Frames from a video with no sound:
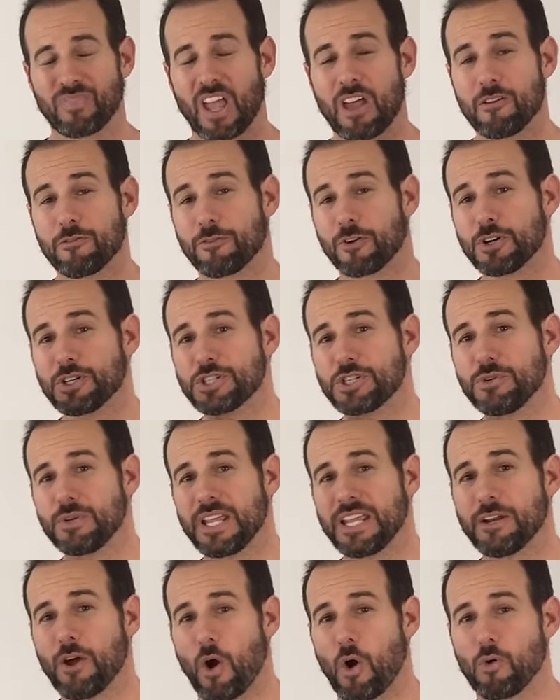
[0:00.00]
First, you
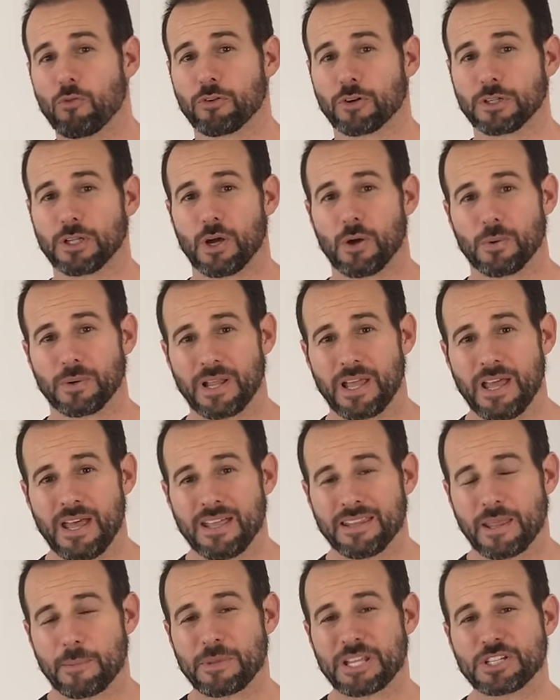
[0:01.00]
need overload.
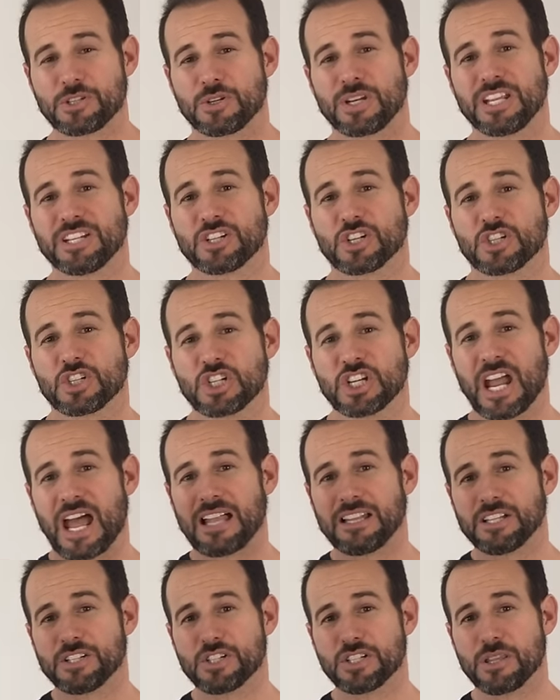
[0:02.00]
That means you need to
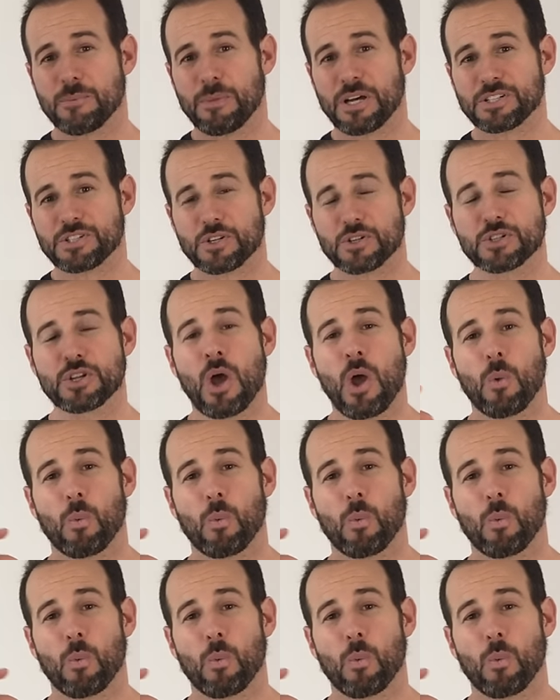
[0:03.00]
challenge the muscles